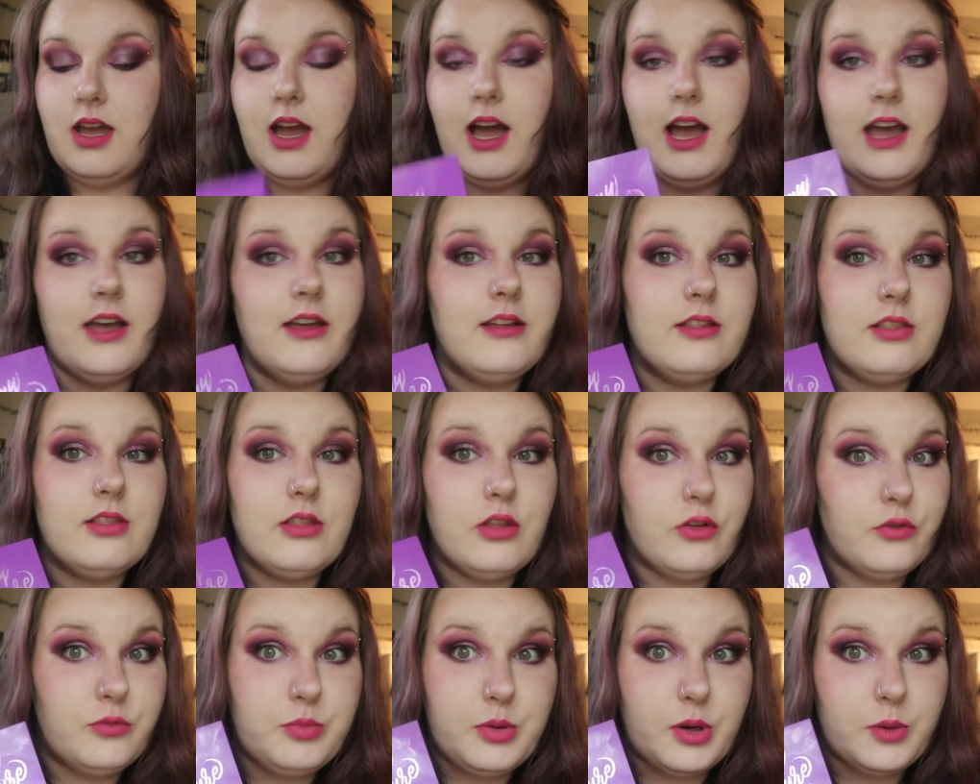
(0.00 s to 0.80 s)
I
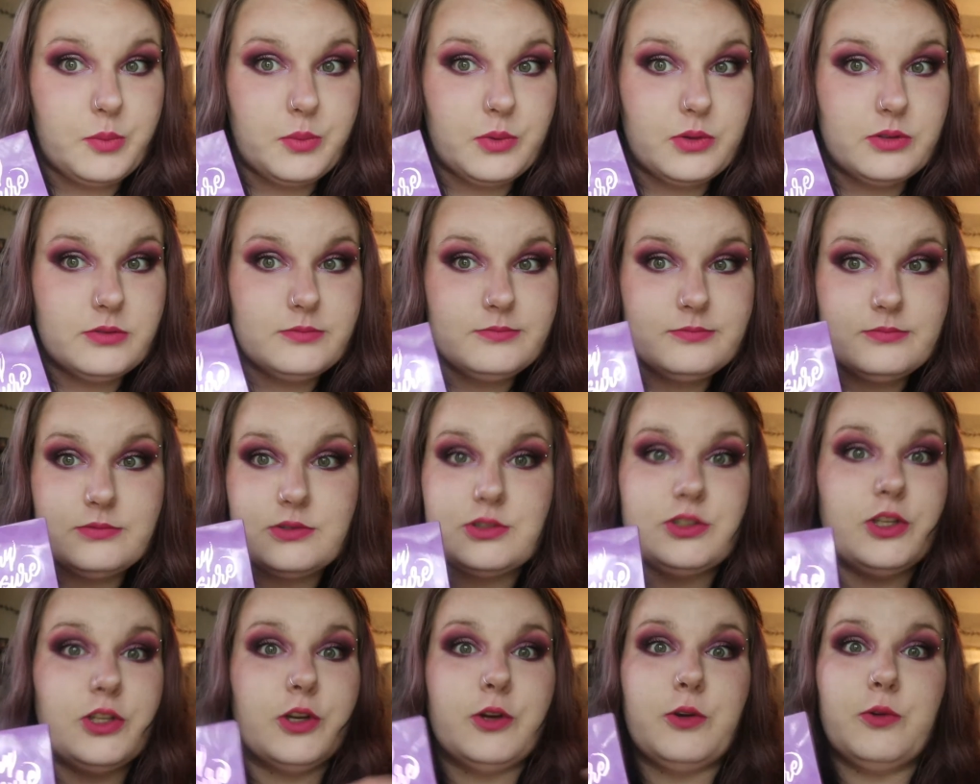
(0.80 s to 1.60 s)
love purple,
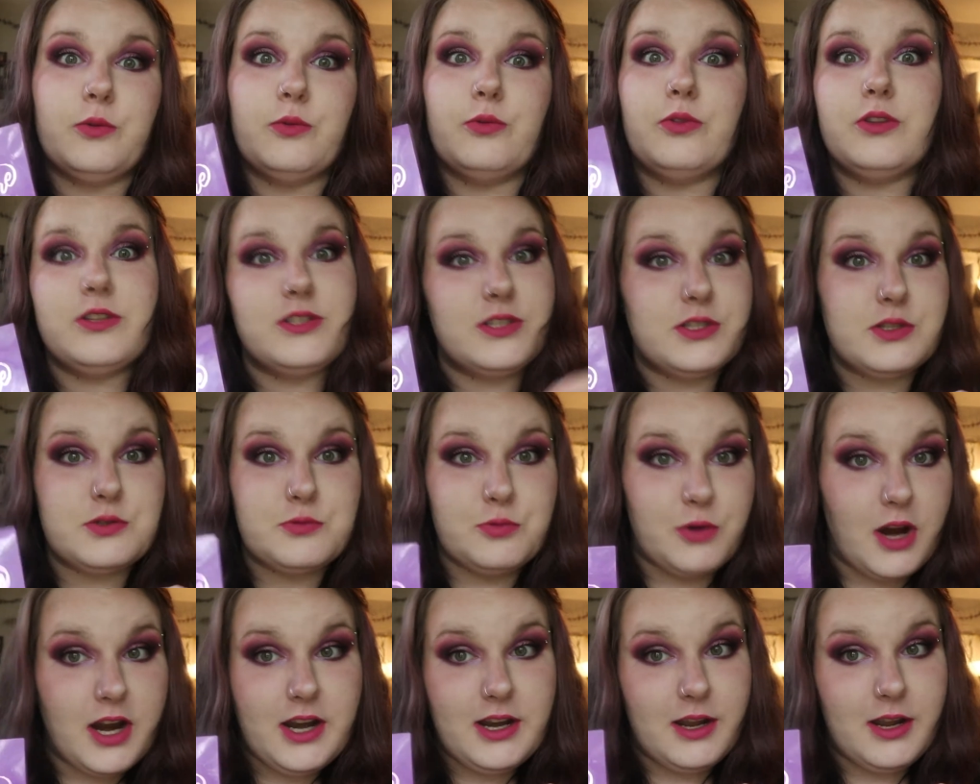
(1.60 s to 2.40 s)
so this is
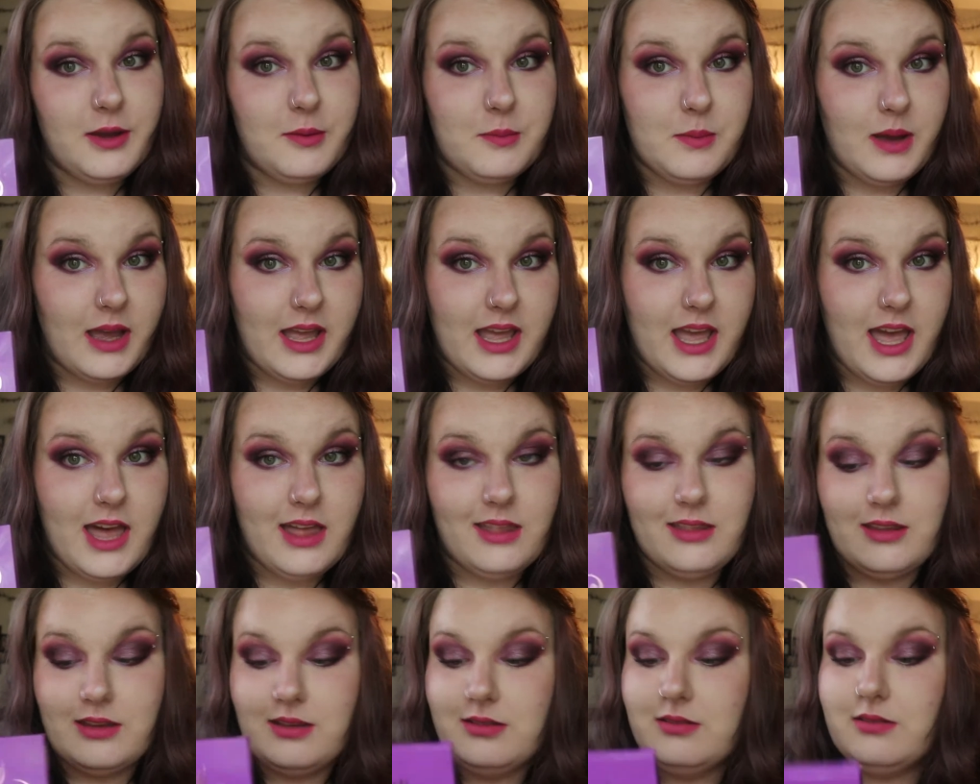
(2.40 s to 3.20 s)
right up my
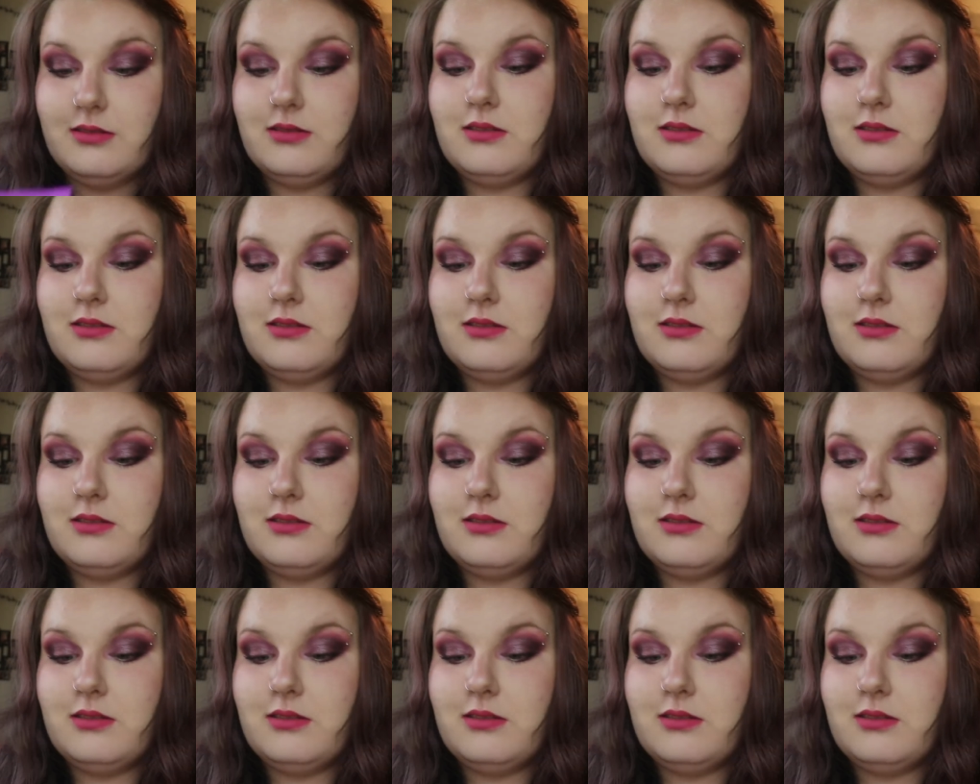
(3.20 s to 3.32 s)
alley.